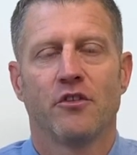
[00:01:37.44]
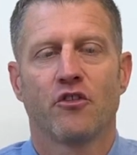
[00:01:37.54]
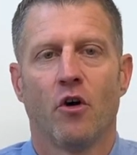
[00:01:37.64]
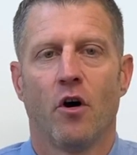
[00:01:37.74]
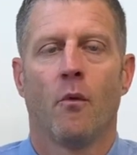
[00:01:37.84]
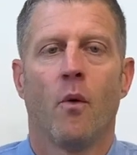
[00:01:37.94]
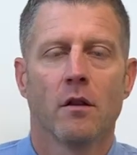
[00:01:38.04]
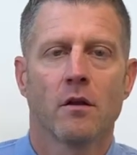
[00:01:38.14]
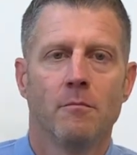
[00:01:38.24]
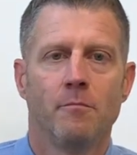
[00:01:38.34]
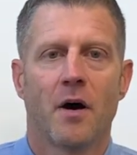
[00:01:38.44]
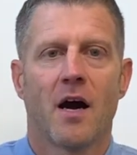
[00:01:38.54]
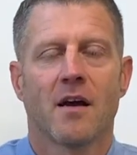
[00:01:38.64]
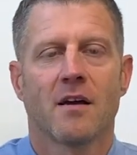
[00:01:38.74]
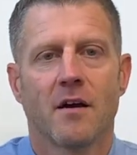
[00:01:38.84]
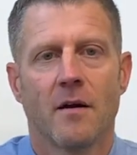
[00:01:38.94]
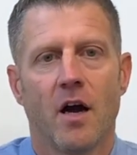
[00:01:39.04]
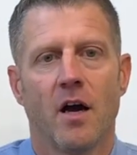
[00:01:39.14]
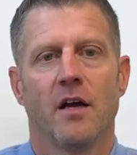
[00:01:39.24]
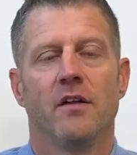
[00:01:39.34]
So welcome back.
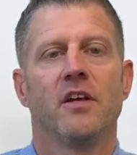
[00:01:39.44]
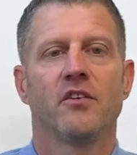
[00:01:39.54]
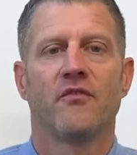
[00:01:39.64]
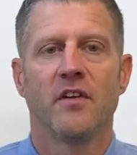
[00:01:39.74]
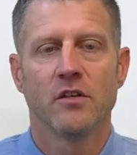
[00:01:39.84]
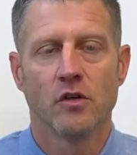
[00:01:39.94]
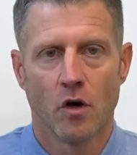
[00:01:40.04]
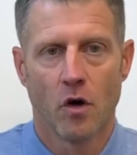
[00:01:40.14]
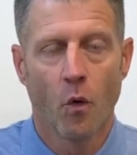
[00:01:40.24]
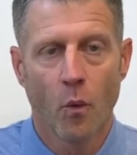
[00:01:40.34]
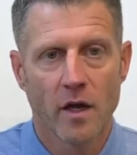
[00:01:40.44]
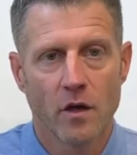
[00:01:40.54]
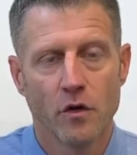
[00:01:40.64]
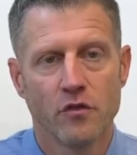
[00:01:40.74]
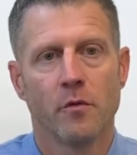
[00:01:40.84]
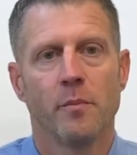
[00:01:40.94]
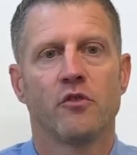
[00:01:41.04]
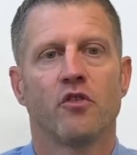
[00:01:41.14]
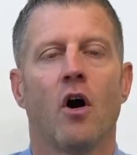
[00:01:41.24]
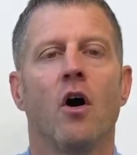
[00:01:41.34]
In this video we're going to be
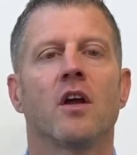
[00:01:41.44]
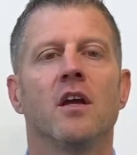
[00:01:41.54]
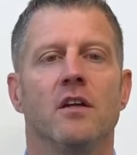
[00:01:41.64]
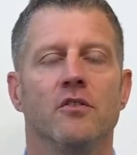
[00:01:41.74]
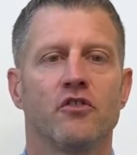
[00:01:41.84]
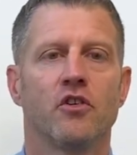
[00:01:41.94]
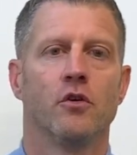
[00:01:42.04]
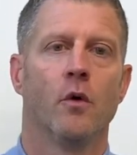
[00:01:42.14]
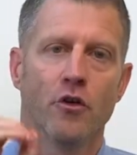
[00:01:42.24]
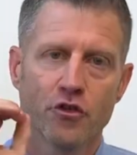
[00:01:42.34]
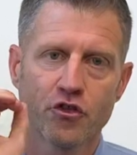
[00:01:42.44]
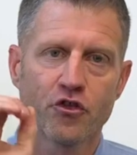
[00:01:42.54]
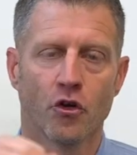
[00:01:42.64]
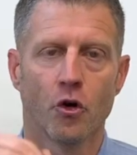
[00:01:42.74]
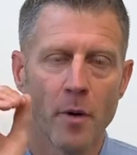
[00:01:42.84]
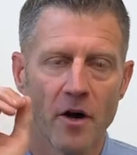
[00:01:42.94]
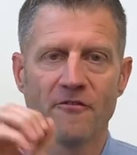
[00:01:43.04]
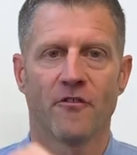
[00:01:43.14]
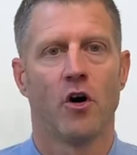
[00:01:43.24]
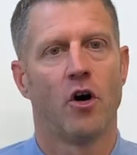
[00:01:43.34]
talking into
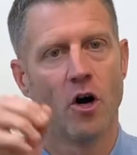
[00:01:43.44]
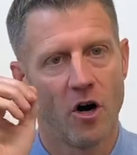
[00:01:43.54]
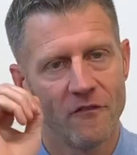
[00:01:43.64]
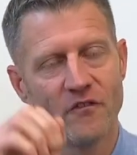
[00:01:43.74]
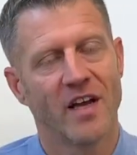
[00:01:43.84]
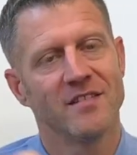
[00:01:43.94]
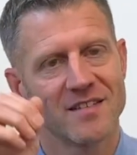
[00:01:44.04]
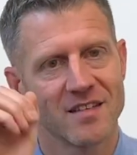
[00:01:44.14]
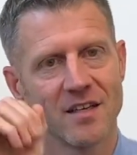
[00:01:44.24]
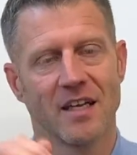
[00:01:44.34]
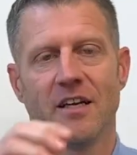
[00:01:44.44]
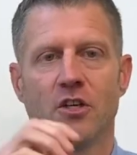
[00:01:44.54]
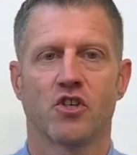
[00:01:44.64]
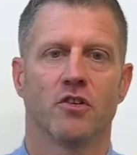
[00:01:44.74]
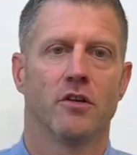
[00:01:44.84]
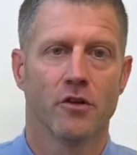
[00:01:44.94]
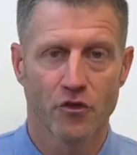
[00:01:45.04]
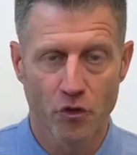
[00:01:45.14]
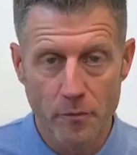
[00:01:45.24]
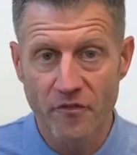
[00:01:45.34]
subfloor ventilation.
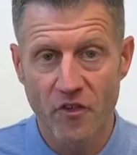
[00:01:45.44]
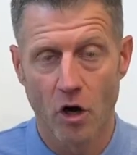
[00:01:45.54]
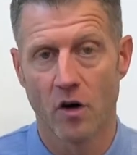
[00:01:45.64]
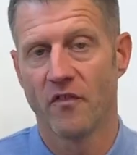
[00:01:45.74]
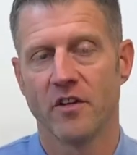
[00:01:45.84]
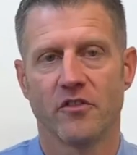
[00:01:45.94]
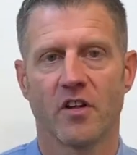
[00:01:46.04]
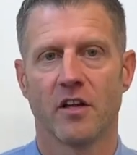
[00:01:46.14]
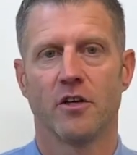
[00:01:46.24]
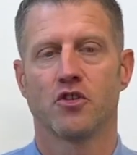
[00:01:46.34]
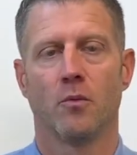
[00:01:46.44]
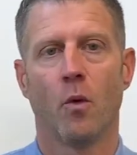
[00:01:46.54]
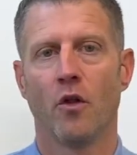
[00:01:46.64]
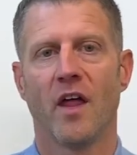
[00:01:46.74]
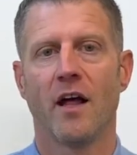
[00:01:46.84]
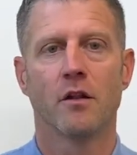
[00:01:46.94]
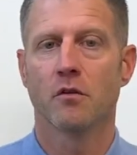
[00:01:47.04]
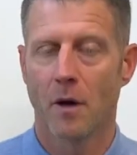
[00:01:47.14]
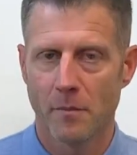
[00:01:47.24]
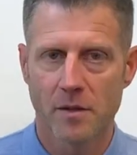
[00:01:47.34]
Subfloor ventilation. What the hell do
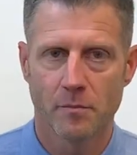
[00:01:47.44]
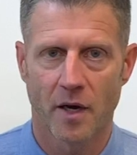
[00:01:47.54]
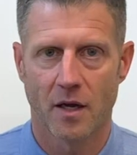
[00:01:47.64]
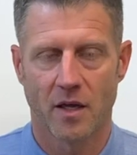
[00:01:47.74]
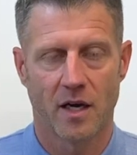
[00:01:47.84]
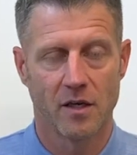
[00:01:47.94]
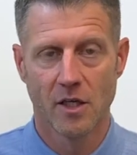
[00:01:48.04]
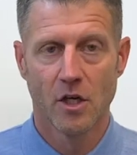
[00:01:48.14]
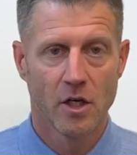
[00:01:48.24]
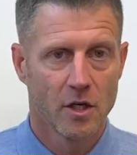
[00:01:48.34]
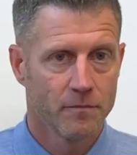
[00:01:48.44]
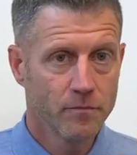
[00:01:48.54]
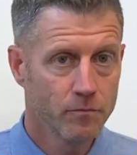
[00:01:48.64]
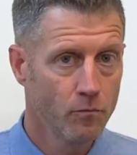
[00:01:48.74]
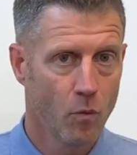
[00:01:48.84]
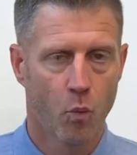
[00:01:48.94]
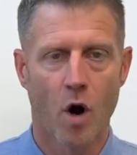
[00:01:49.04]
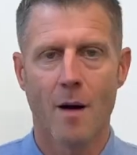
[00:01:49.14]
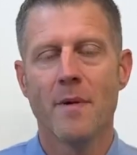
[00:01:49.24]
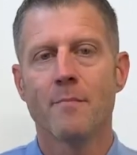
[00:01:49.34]
I mean by that?
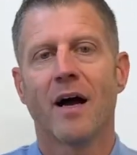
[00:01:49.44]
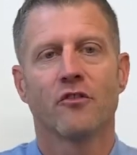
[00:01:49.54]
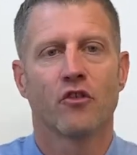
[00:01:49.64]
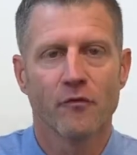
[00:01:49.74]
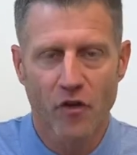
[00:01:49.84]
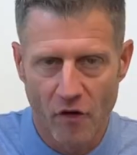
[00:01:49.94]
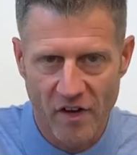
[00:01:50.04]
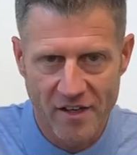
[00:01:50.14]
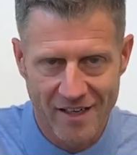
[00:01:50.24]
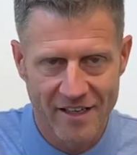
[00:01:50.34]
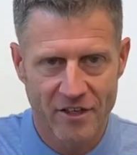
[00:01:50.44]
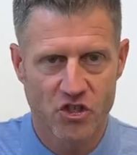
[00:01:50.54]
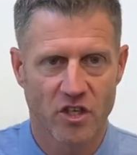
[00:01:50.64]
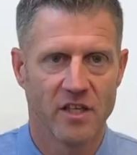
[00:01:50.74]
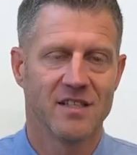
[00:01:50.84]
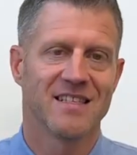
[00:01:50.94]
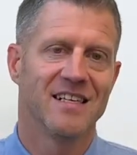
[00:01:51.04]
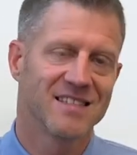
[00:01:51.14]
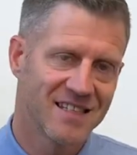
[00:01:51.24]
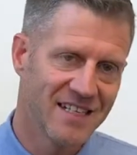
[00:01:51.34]
What I mean by subfloor ventilation is
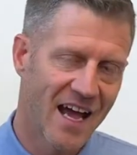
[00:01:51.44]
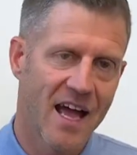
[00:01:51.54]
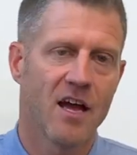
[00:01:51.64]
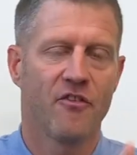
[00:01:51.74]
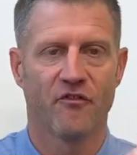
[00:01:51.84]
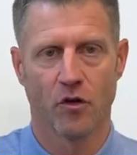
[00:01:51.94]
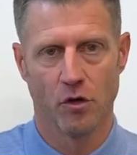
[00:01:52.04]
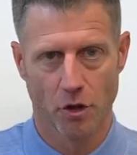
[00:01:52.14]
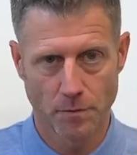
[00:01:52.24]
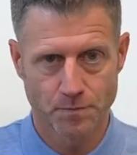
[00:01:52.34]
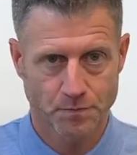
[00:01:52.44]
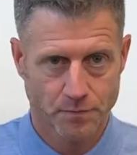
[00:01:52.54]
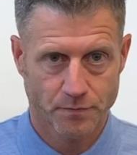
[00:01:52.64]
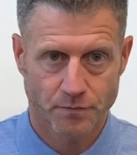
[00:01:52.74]
it's the airflow